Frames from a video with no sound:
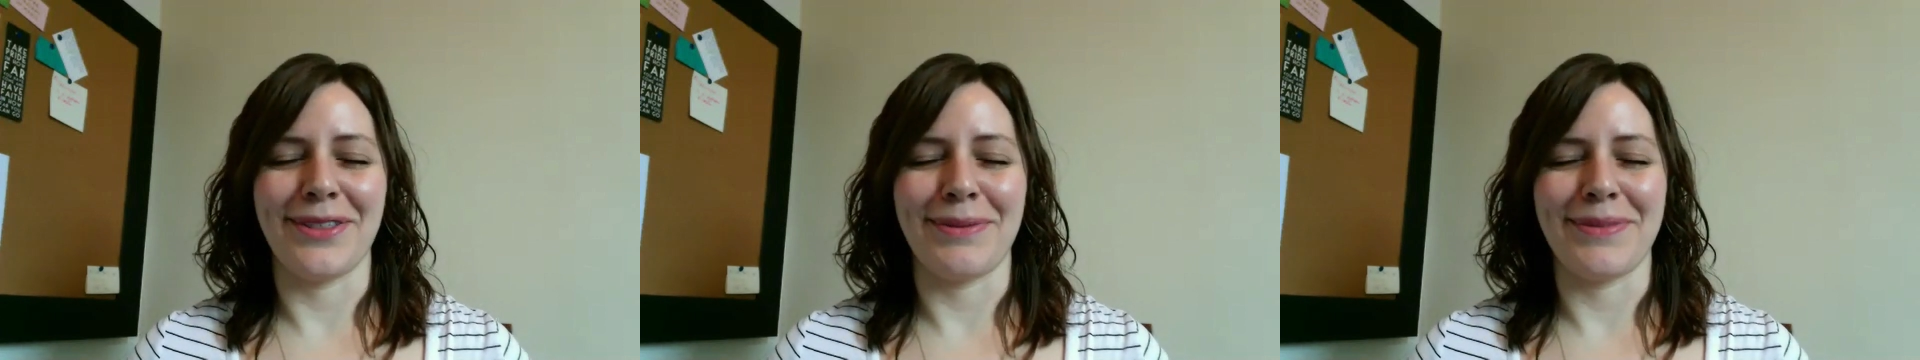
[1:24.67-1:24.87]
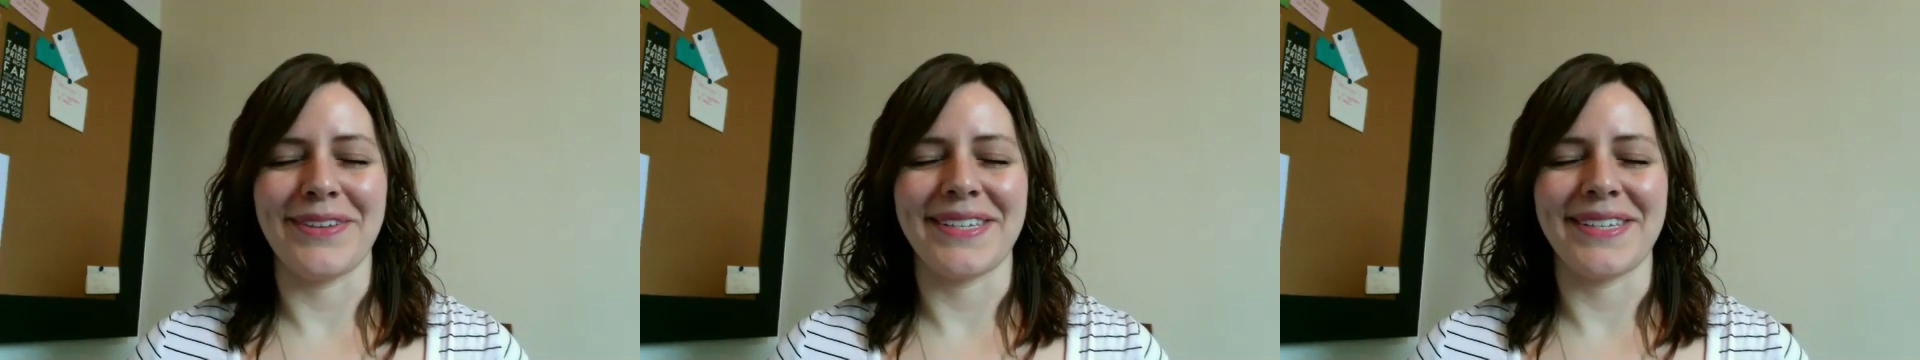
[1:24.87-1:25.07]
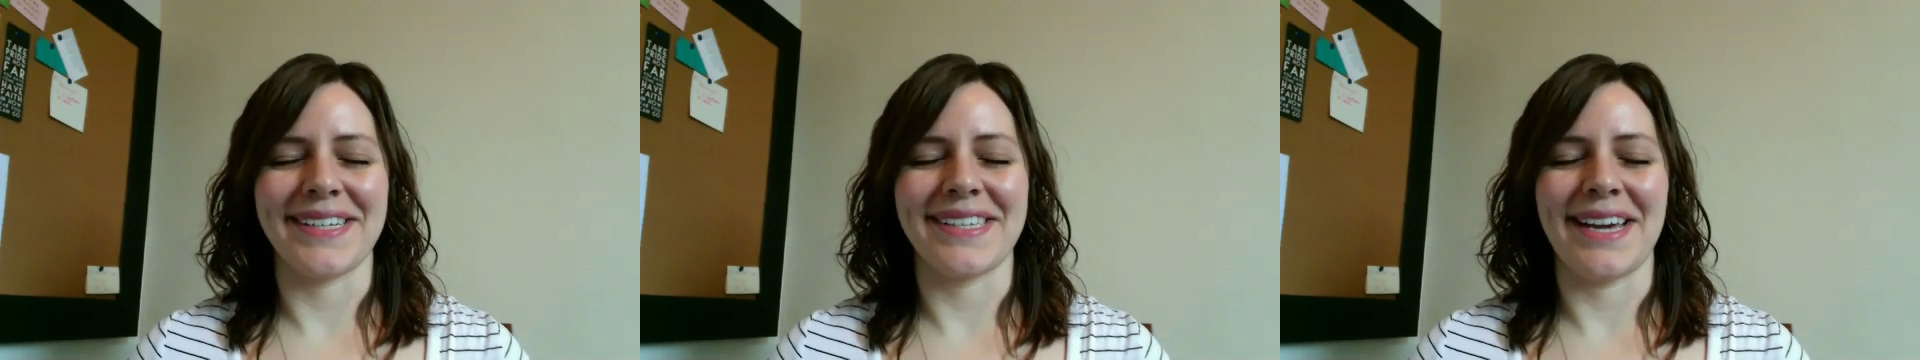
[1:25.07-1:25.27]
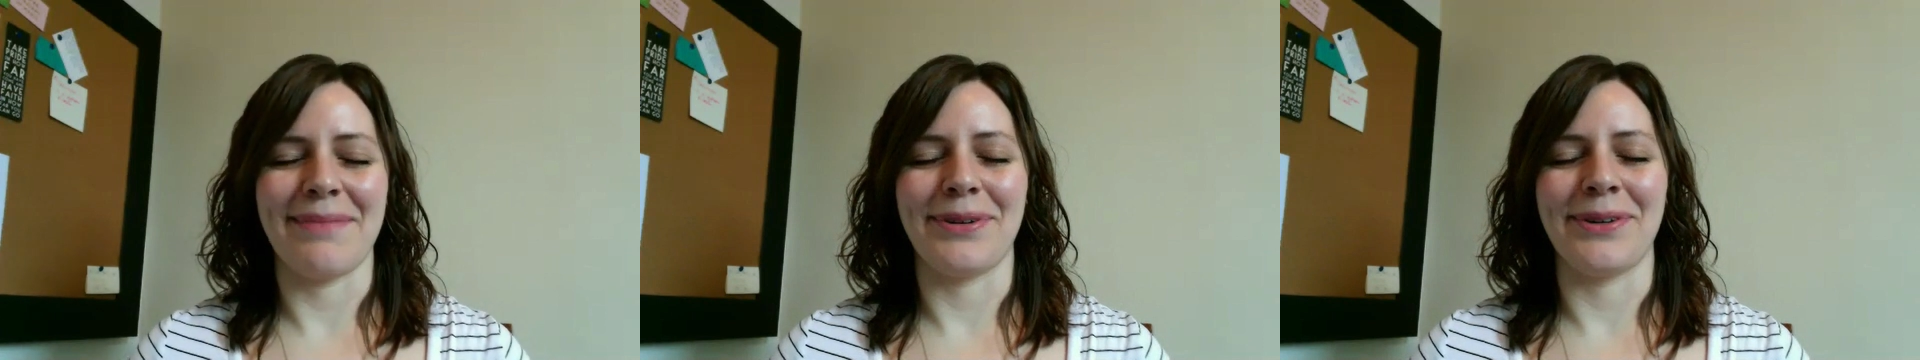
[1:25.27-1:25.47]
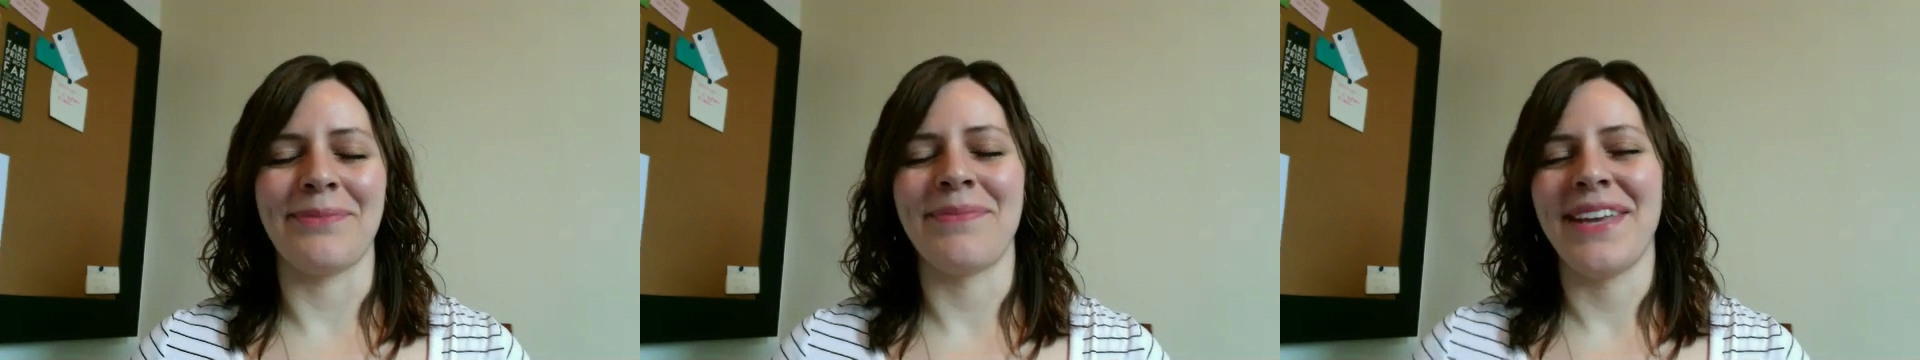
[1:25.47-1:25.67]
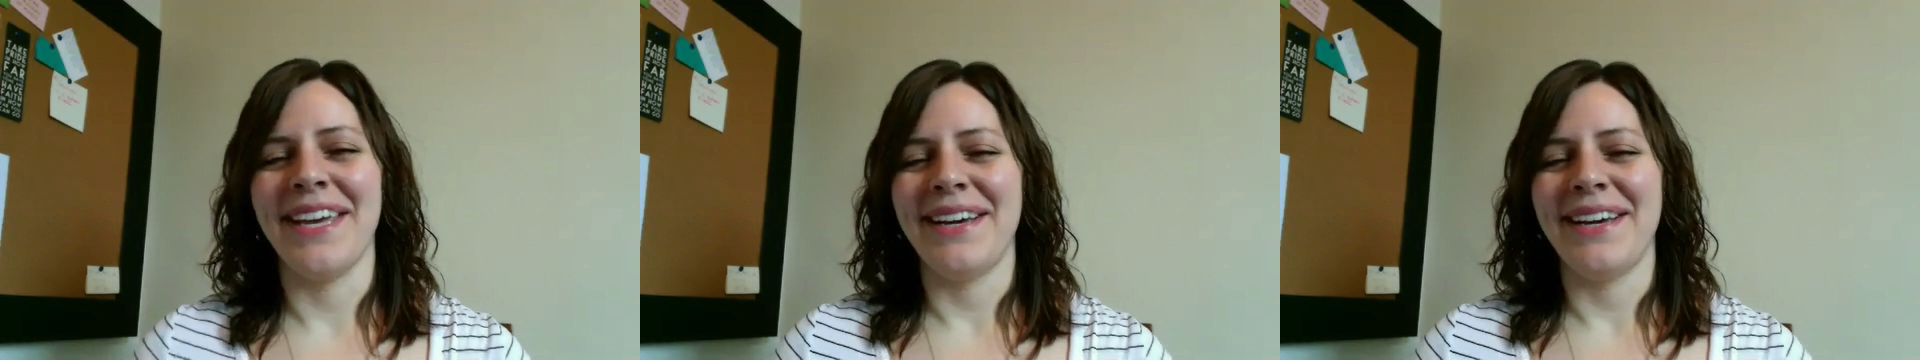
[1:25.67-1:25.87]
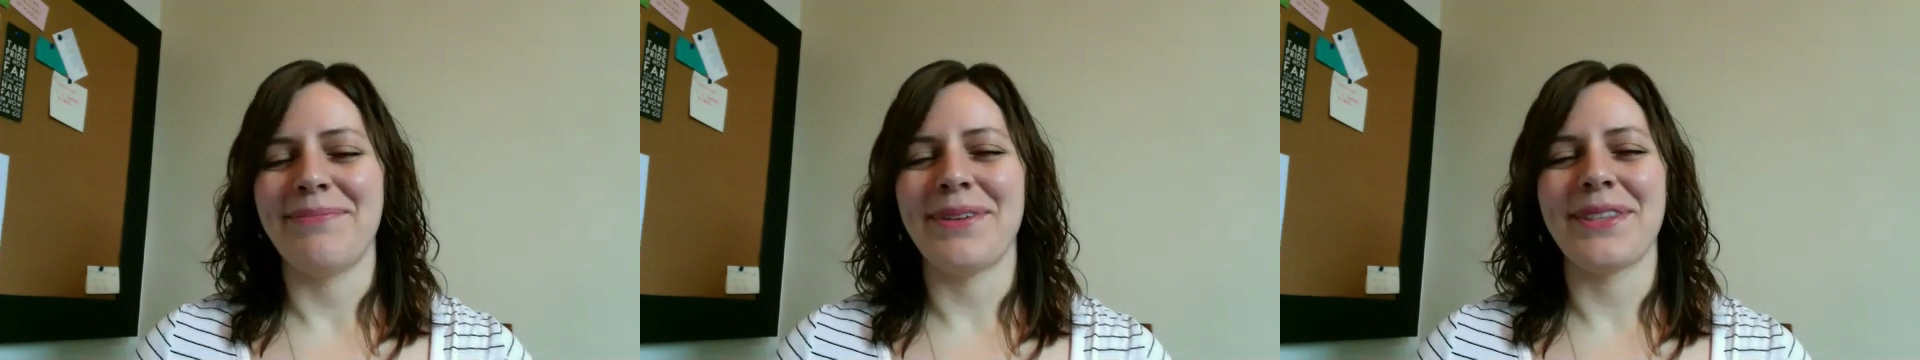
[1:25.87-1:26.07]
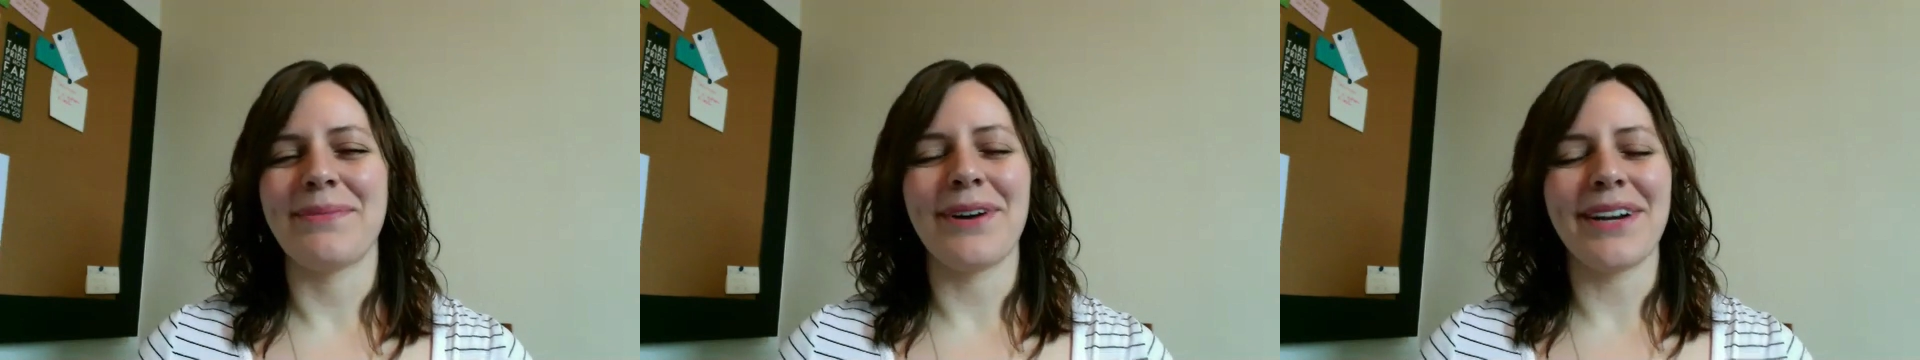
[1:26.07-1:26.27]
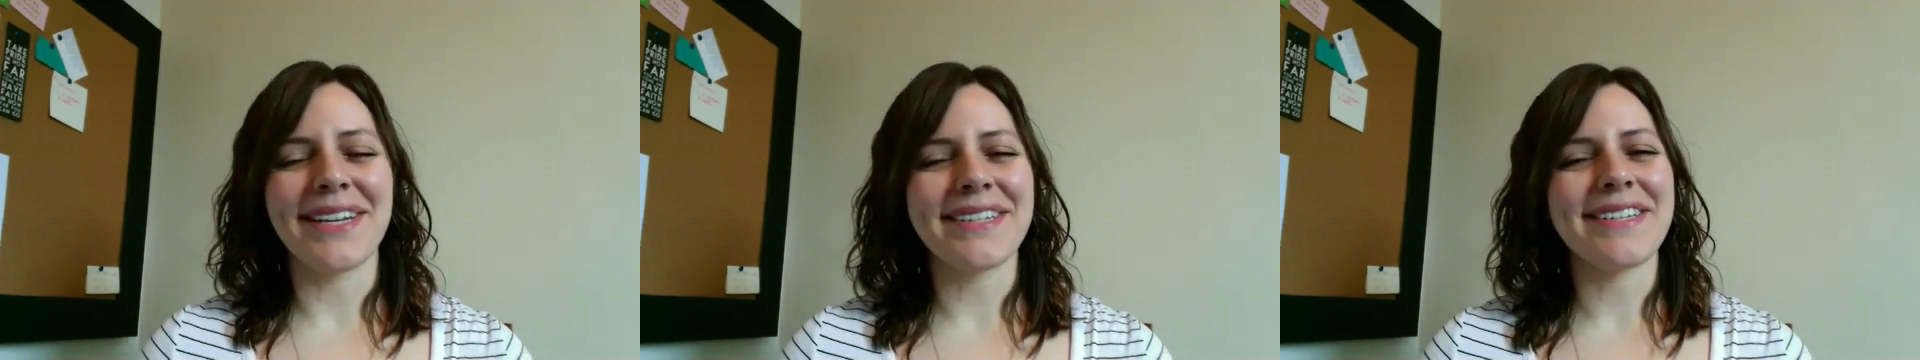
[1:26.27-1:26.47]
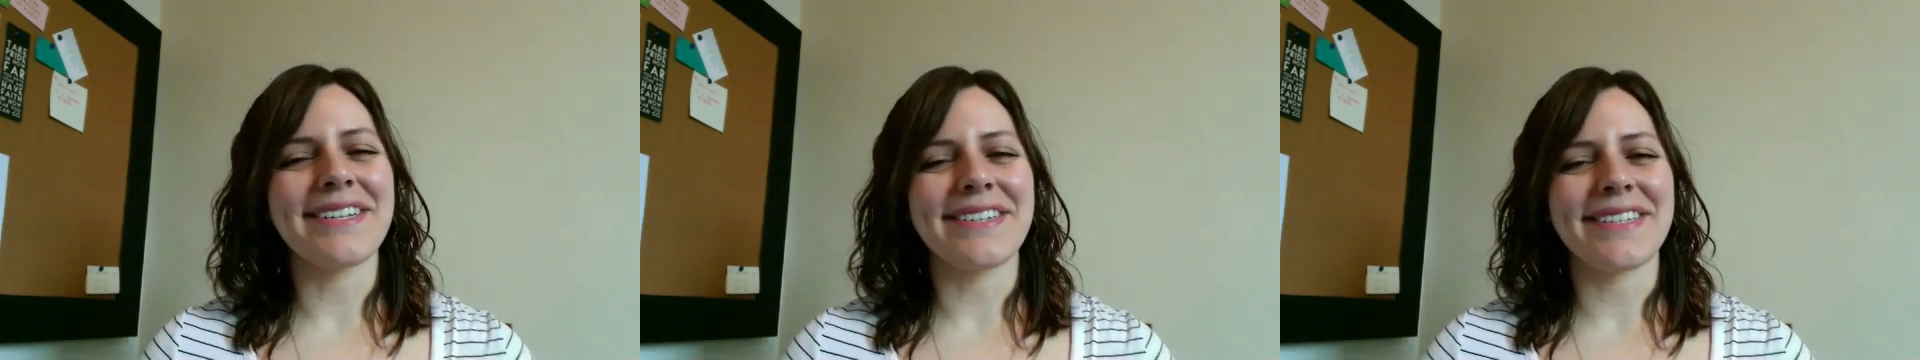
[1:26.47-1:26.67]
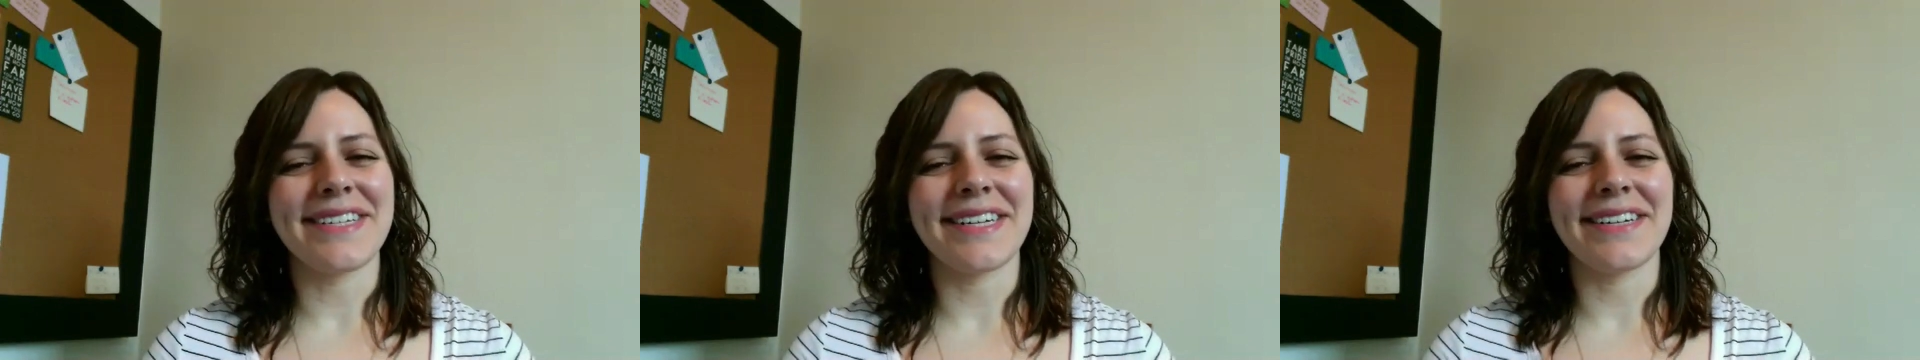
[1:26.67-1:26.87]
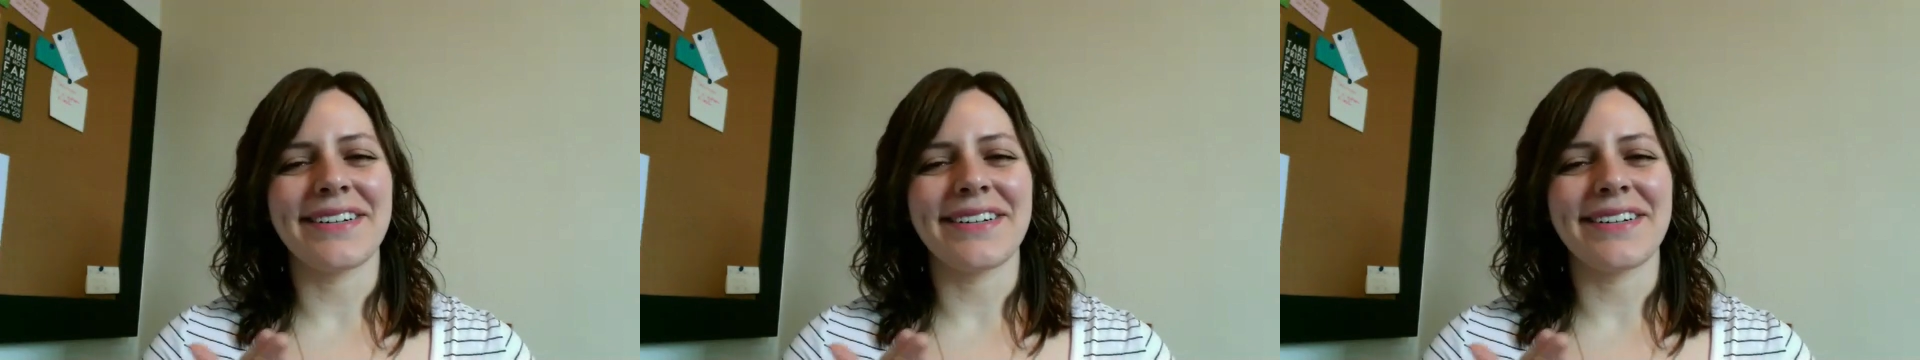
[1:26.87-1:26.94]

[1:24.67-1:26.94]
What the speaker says: than this example. But the point is to just